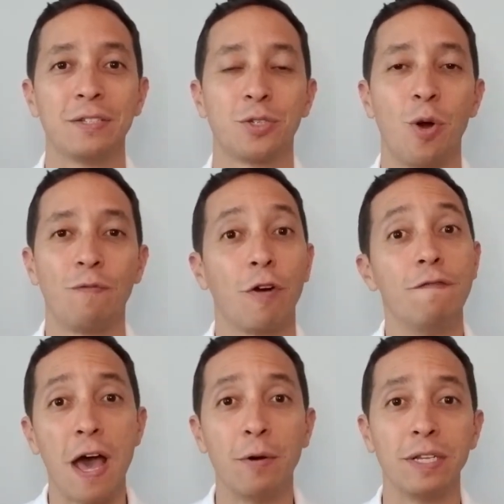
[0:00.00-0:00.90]
So for
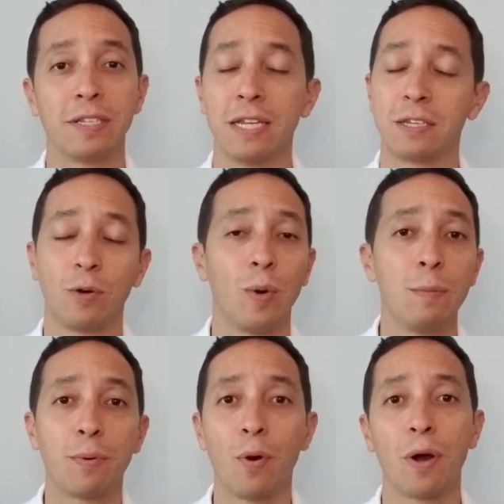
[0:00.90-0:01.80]
veterans, and it's a
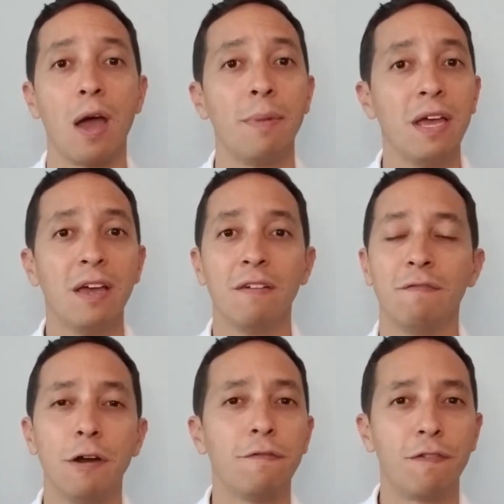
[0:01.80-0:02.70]
great program,
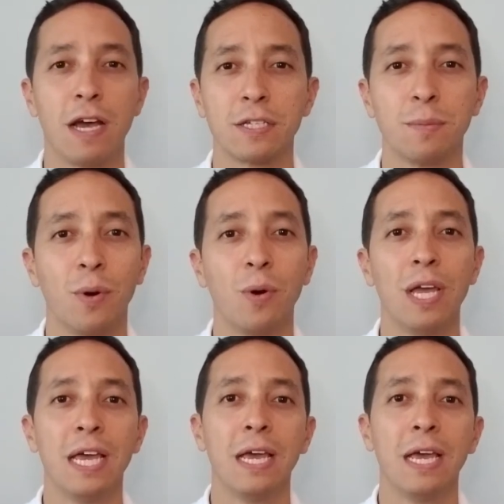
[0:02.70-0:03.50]
very flexible.